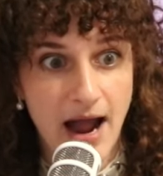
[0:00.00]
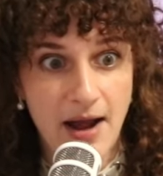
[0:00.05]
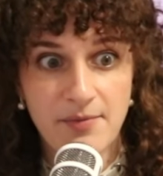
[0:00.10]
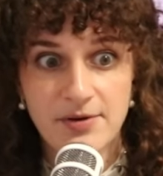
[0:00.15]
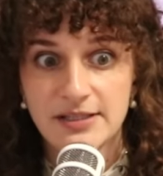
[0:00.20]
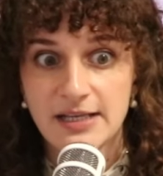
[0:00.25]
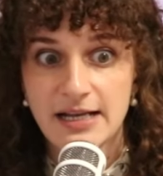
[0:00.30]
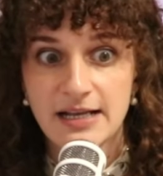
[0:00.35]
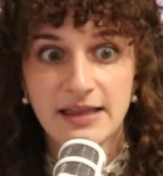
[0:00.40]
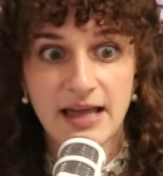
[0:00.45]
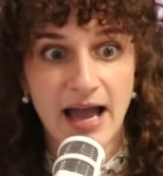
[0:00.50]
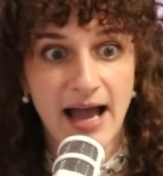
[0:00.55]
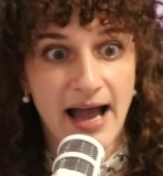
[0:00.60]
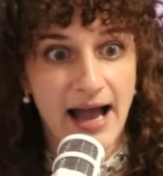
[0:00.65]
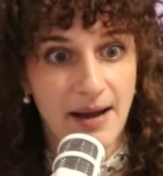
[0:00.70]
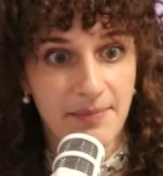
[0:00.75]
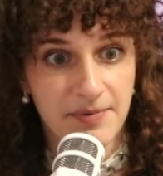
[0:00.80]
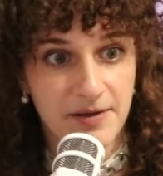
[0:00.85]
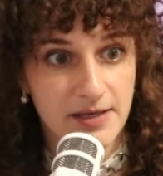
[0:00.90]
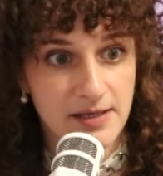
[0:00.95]
I was like the
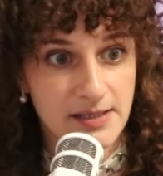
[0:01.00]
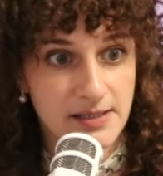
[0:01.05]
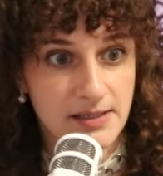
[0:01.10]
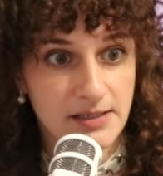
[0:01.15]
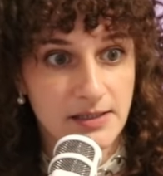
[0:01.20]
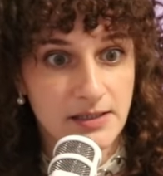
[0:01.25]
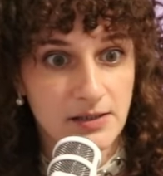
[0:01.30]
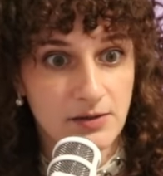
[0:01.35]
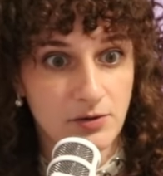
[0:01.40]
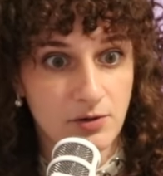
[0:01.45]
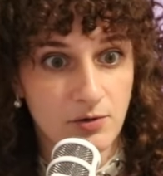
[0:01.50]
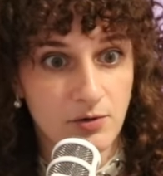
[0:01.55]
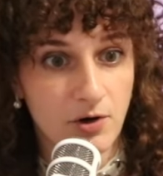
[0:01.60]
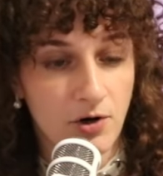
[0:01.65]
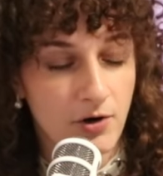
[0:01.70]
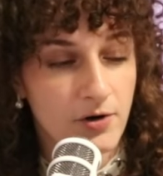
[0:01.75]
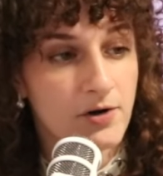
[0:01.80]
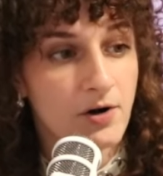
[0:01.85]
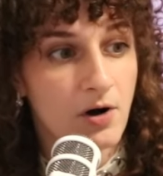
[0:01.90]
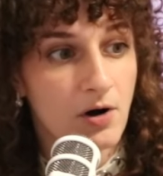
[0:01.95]
happiest little
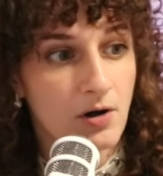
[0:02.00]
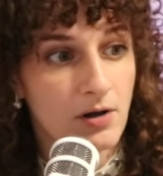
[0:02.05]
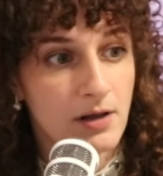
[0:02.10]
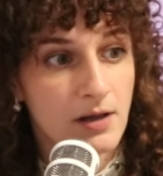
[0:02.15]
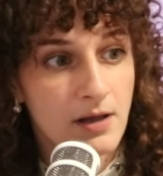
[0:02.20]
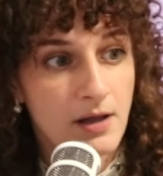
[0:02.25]
girl.